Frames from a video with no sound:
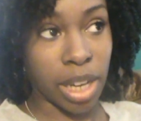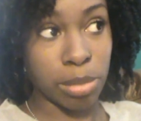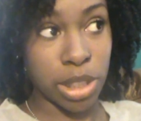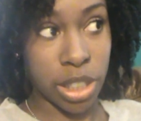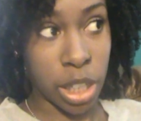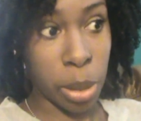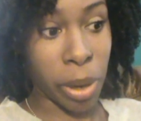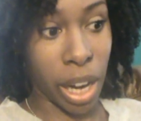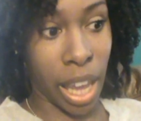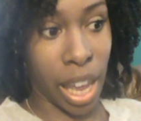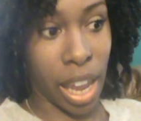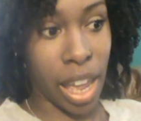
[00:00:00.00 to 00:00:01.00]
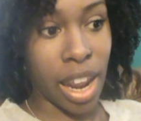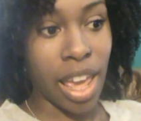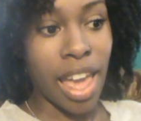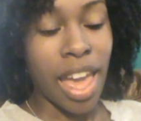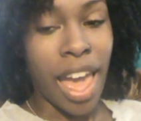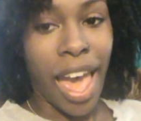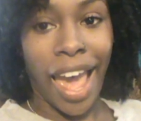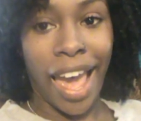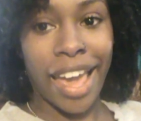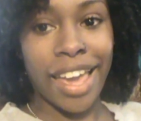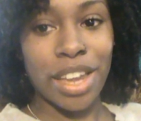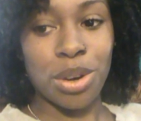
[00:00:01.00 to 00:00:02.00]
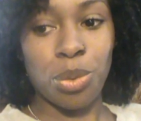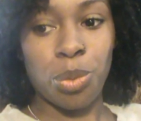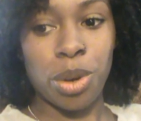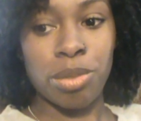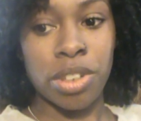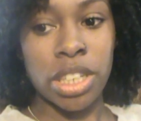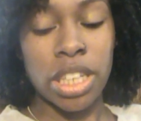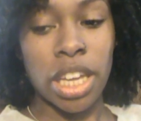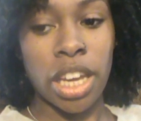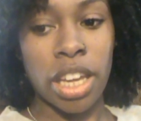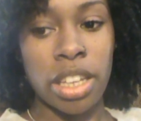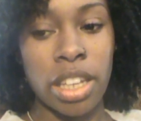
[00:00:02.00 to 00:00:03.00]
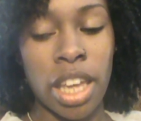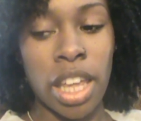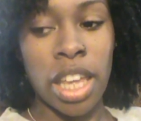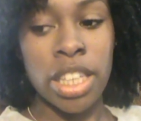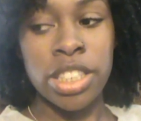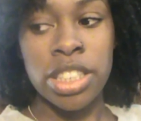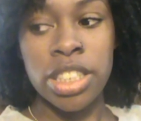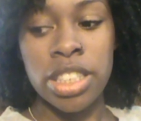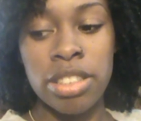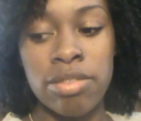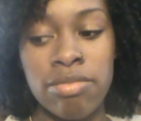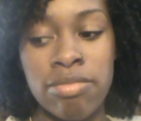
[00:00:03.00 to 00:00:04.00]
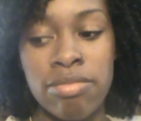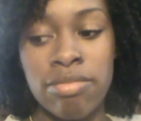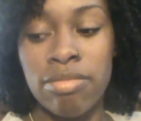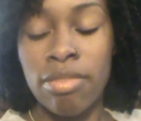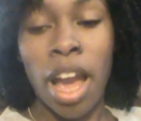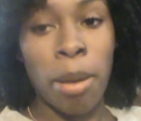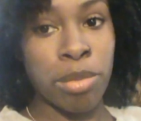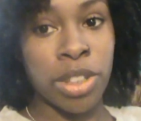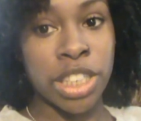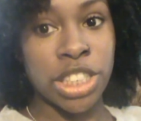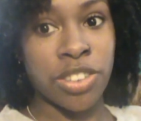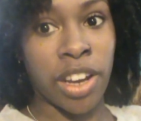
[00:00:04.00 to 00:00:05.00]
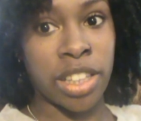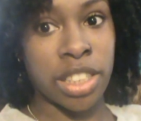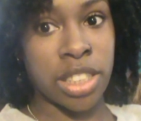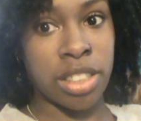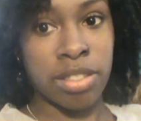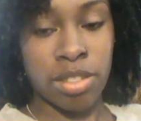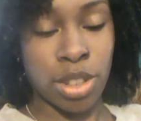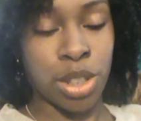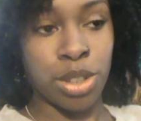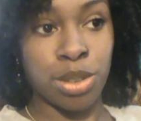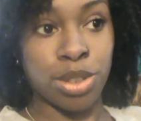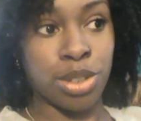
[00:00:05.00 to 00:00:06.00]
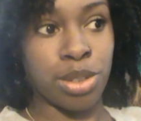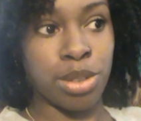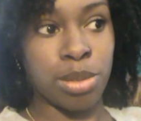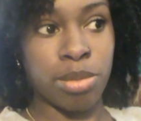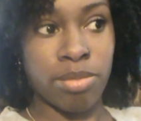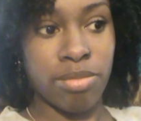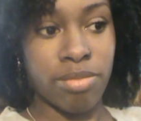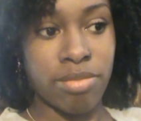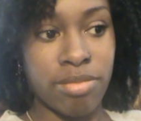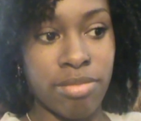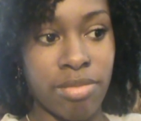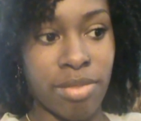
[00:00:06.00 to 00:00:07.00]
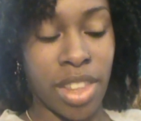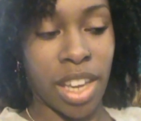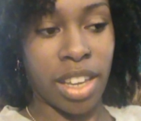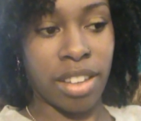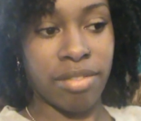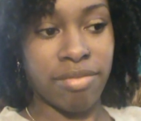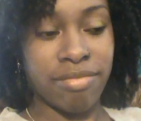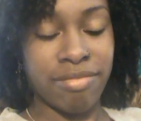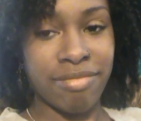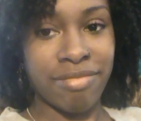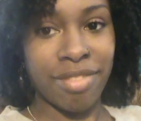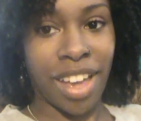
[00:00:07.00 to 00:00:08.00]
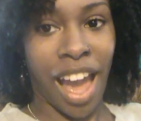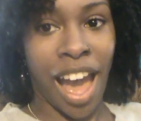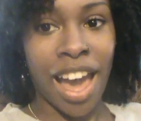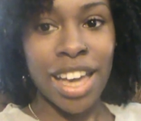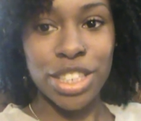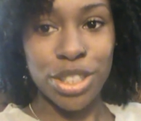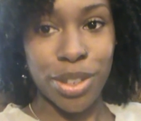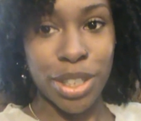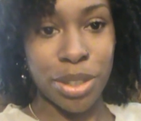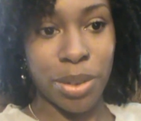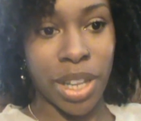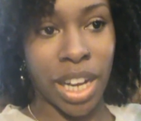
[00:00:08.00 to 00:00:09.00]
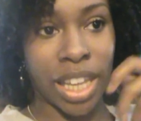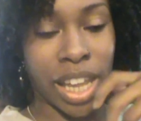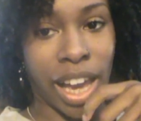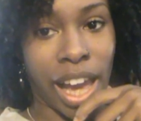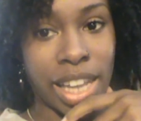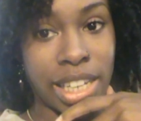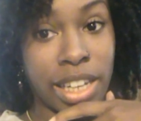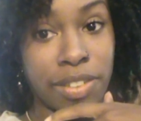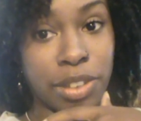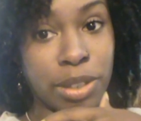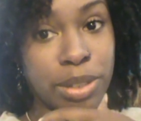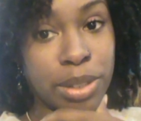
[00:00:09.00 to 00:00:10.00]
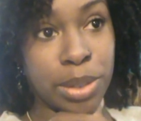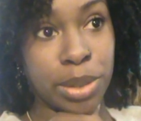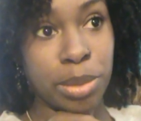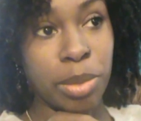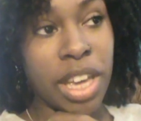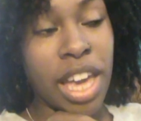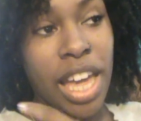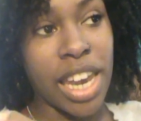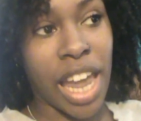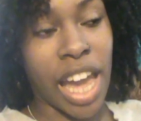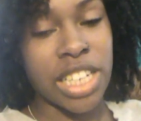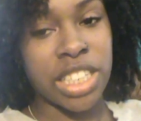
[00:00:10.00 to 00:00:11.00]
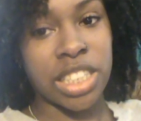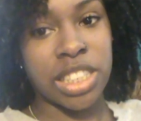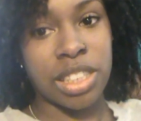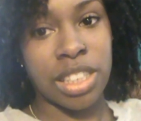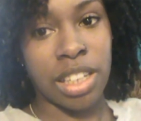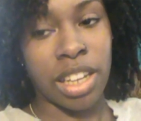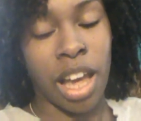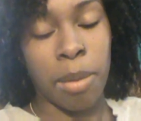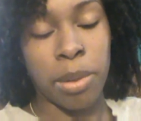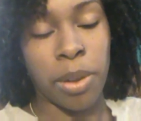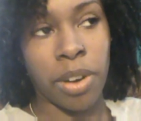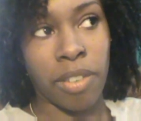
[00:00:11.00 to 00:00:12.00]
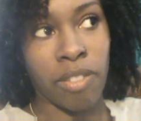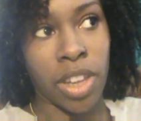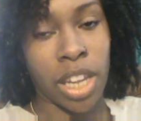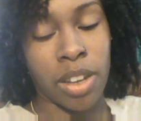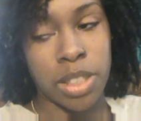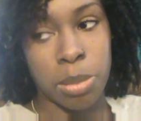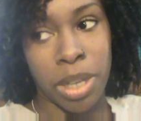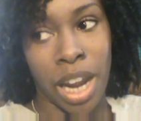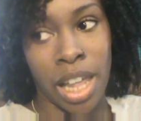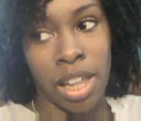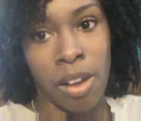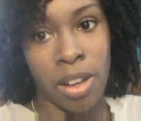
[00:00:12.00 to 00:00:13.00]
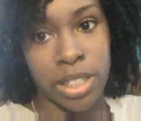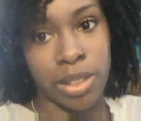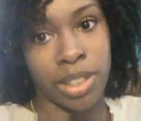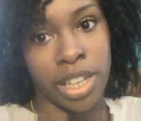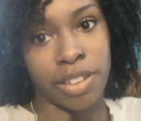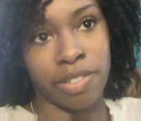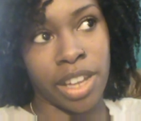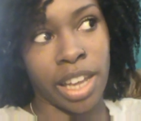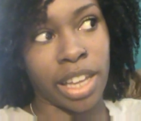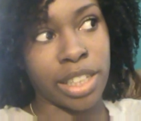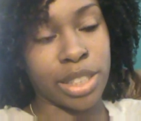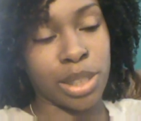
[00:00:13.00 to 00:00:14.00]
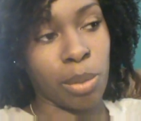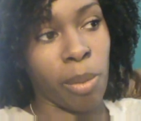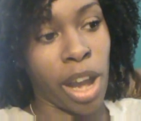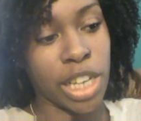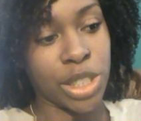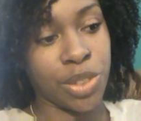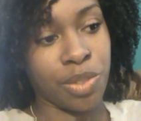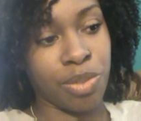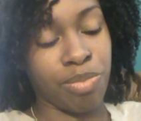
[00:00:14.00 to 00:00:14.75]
I'm determined to get it. And what really, it's just, I'm really trying this YouTube thing. I enjoy doing it. Like, I love YouTube, not just uploading videos, but I also love, like, to watch,